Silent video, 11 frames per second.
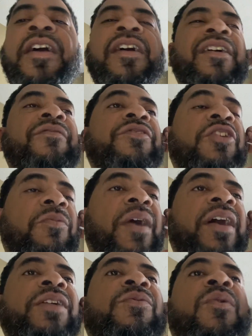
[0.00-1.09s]
if
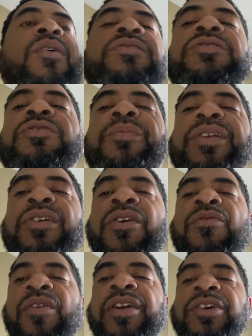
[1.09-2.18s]
nobody wants to be
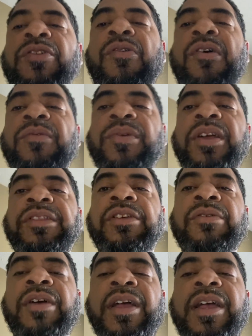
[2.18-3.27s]
on one accord with
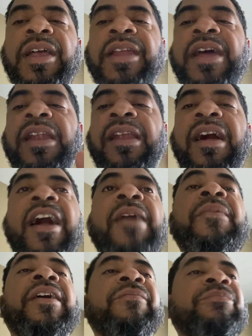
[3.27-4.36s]
you in that
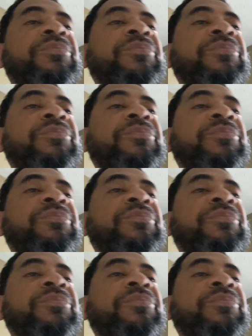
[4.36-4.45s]
alignment,